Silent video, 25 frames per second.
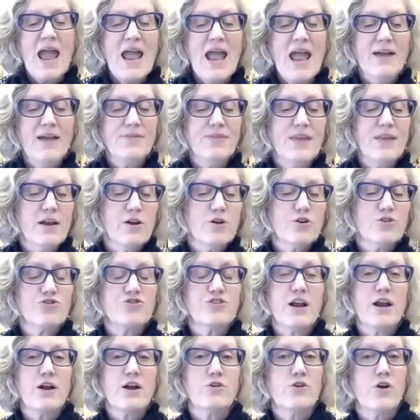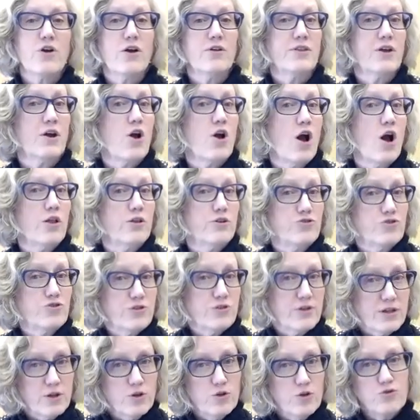and they are shared on the
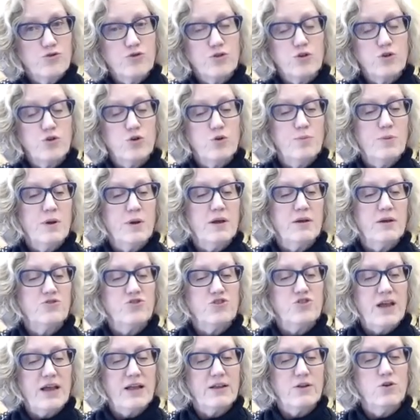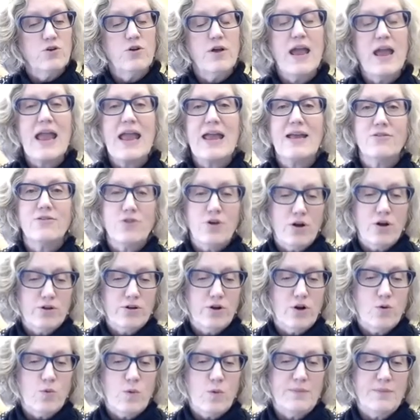college's YouTube channel and
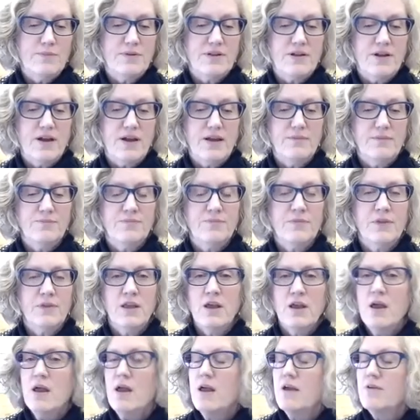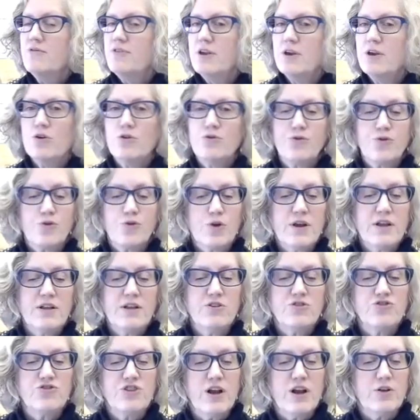on our website. Feel free
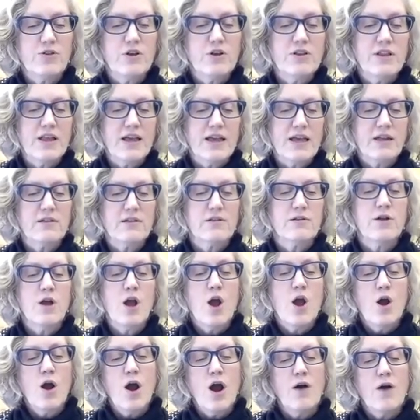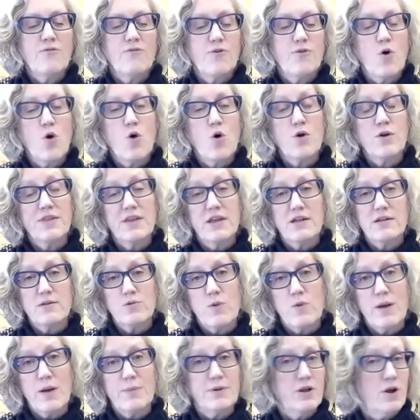to share the links for
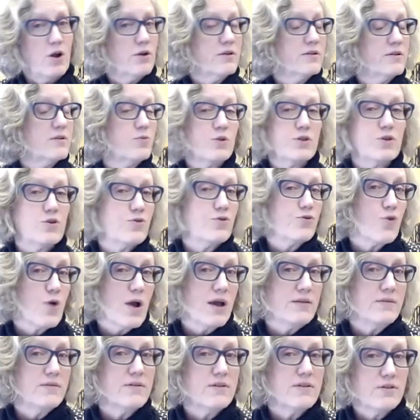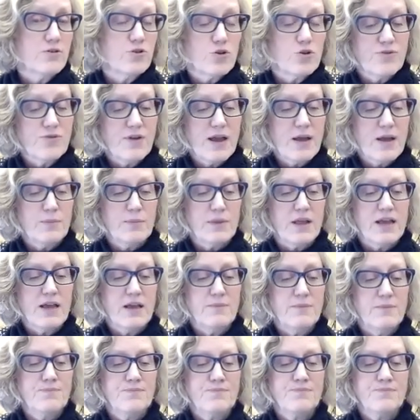these webinars with your friends and your family.